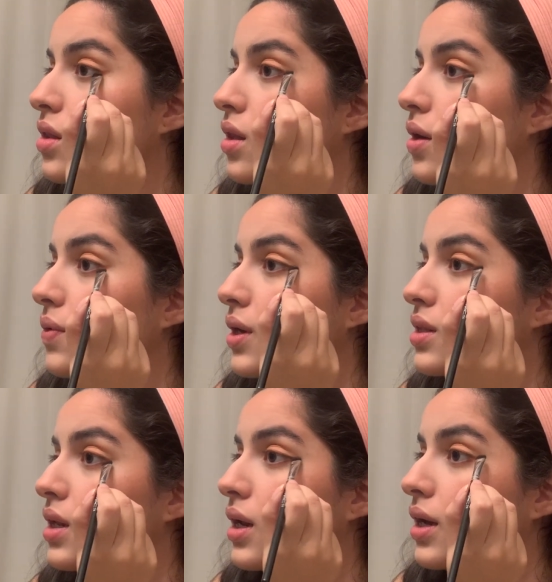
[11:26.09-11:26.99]
That way
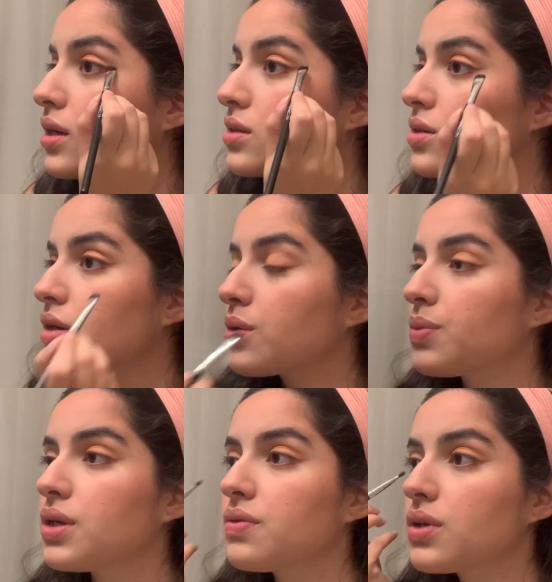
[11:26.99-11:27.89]
the line is gonna
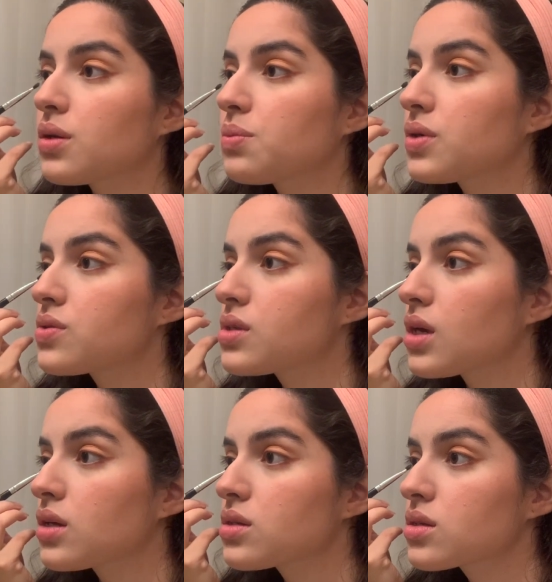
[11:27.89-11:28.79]
be even in both
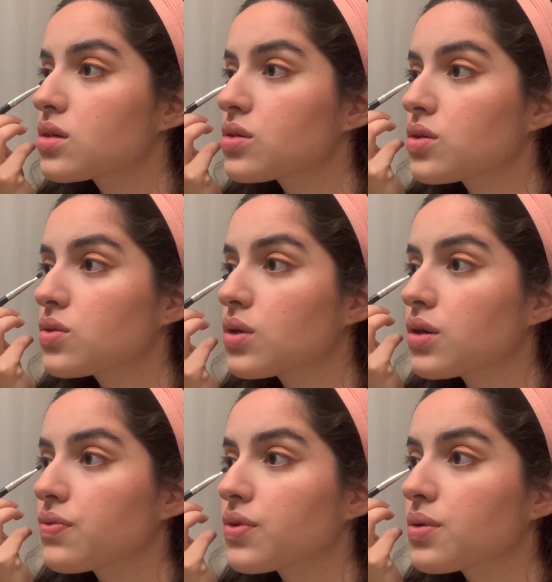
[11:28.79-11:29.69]
sides because you're doing
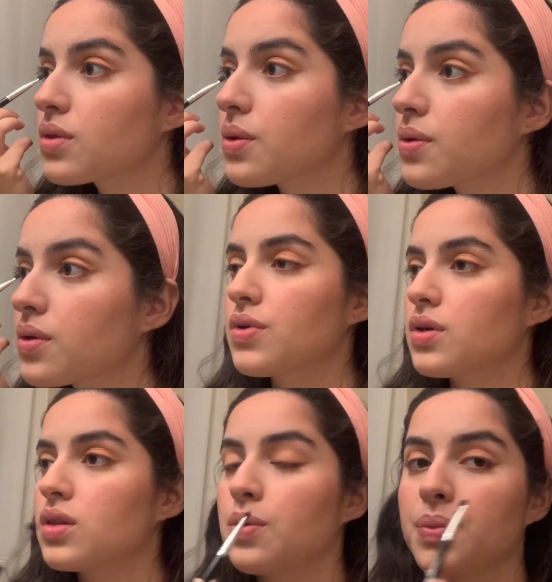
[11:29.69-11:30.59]
it from
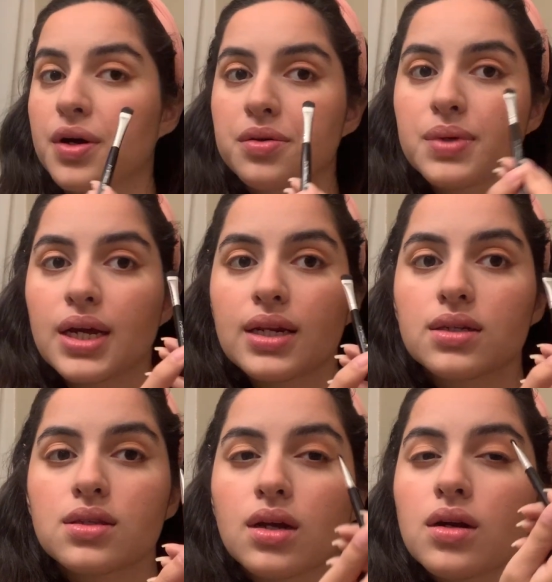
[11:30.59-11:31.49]
the bottom line
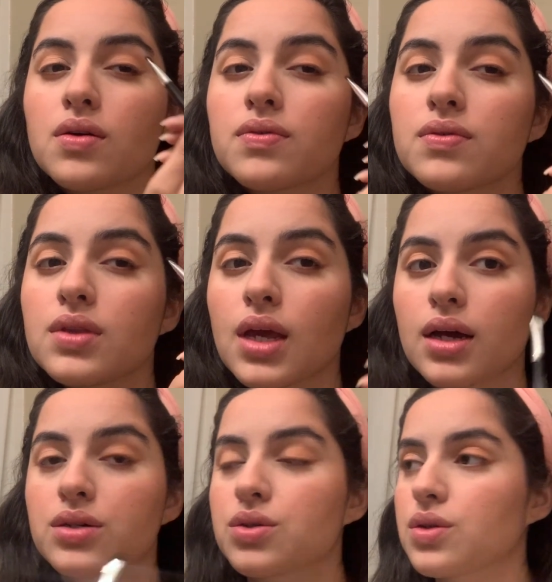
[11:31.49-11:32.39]
instead of the
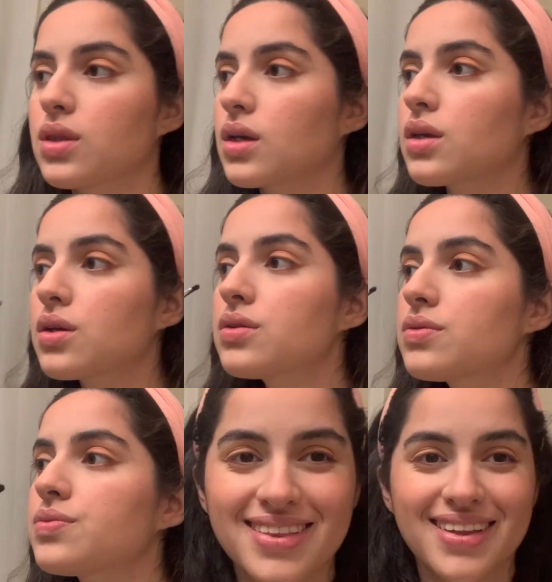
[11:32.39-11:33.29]
actual thing, you know?
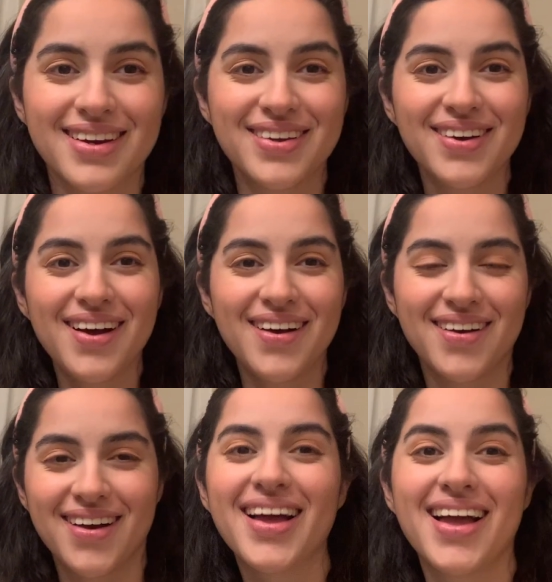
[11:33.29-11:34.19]
There you go.
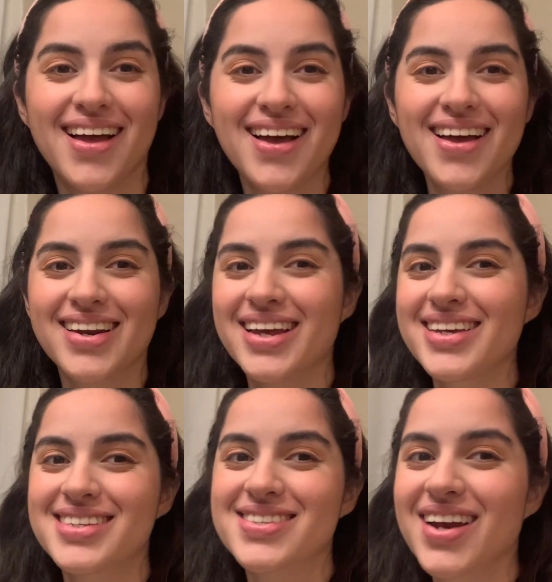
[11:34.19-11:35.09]
Ah,
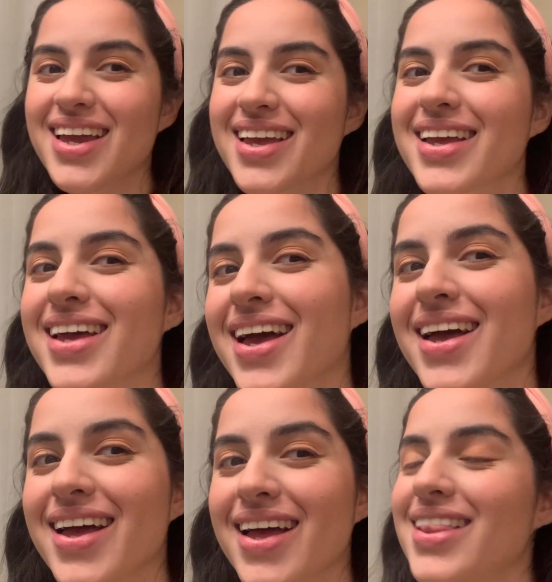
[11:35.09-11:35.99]
nice, right?
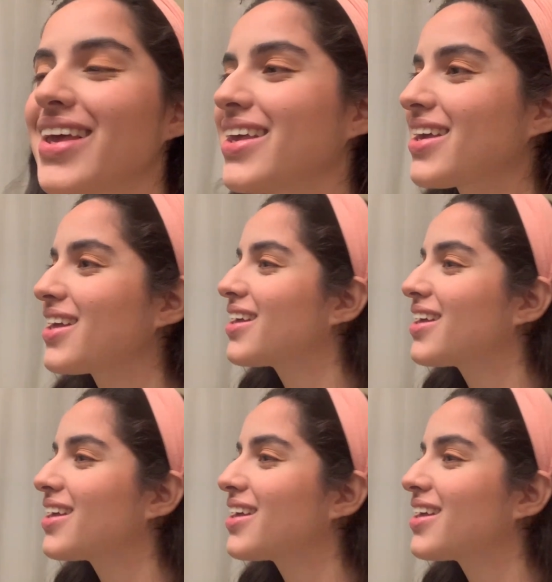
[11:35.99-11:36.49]
I like it.